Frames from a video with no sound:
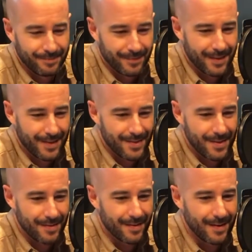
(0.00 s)
That's
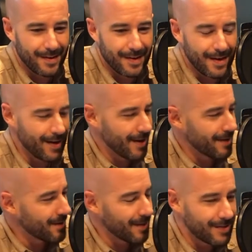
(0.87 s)
it, and
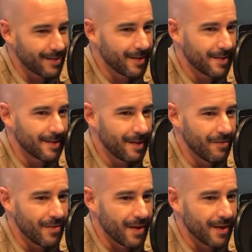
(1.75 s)
it's everything.